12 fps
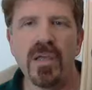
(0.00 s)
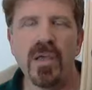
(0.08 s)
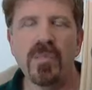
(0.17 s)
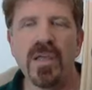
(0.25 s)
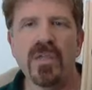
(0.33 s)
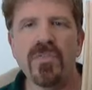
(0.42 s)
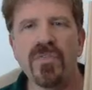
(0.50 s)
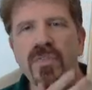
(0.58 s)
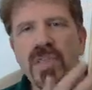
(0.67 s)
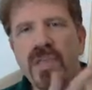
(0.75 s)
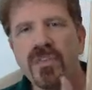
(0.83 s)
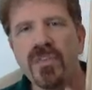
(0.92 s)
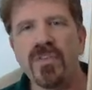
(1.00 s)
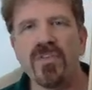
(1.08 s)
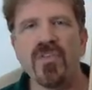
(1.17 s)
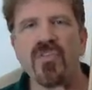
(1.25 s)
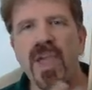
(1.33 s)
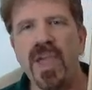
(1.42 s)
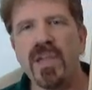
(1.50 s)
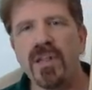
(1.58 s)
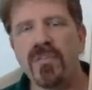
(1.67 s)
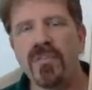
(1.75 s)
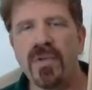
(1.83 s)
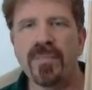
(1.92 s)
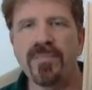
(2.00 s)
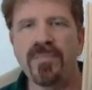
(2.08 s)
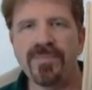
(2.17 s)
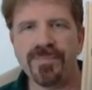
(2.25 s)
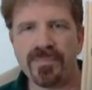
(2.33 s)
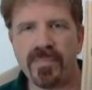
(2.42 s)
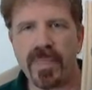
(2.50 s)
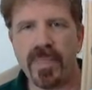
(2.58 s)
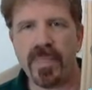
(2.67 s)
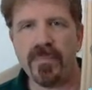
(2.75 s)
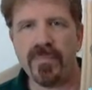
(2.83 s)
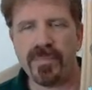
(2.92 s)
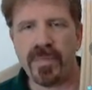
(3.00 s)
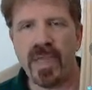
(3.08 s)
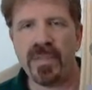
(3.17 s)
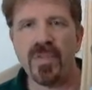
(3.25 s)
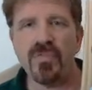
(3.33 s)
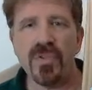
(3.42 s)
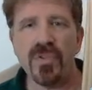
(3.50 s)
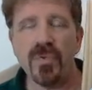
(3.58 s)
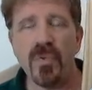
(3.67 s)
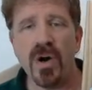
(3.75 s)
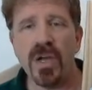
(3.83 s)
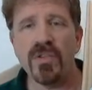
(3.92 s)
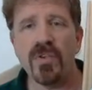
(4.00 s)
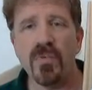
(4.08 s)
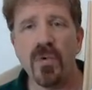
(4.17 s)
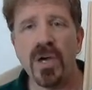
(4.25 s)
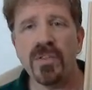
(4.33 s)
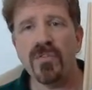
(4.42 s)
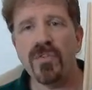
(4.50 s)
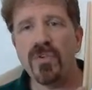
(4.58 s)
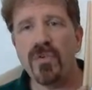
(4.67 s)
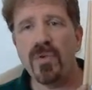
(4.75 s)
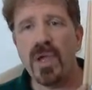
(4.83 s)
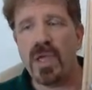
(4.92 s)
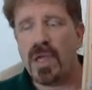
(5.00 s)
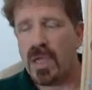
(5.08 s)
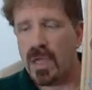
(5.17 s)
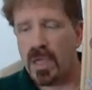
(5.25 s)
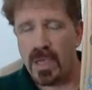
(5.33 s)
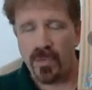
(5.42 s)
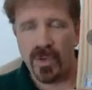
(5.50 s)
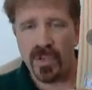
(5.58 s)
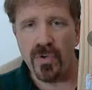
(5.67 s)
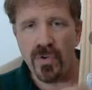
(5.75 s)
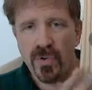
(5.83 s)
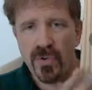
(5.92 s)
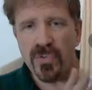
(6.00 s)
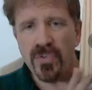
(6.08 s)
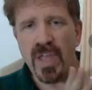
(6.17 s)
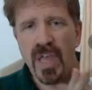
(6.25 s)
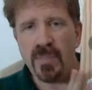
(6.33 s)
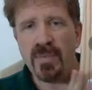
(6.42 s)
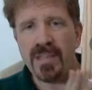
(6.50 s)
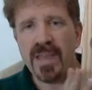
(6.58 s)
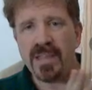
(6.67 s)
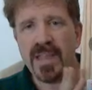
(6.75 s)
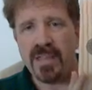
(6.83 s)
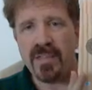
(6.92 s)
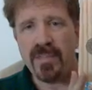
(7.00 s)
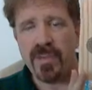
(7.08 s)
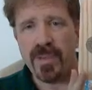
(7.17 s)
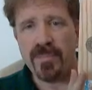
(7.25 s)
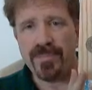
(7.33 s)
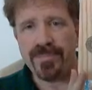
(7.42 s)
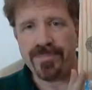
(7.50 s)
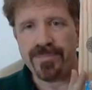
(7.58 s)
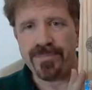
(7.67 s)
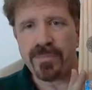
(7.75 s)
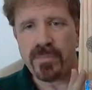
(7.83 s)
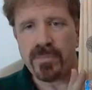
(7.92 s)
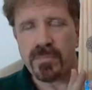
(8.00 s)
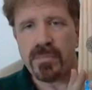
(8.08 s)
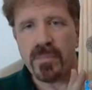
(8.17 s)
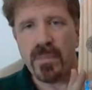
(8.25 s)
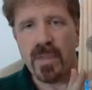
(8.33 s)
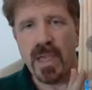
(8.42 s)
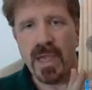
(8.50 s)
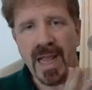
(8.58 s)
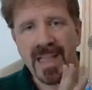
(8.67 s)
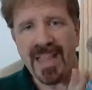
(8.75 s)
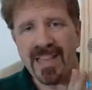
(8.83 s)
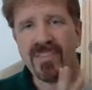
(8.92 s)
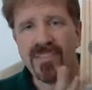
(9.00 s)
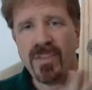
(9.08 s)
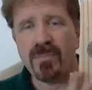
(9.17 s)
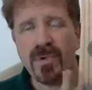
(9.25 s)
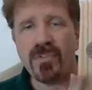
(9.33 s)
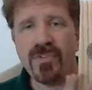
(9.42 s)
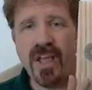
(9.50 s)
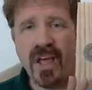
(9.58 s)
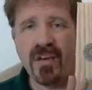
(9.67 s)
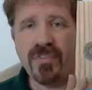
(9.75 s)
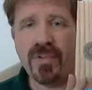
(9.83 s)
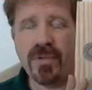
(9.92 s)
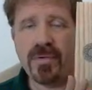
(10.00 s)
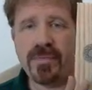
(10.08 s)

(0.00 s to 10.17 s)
I mean, it's creative. And that's what you want. You want to, when you use this type of technology, and I like simple stuff,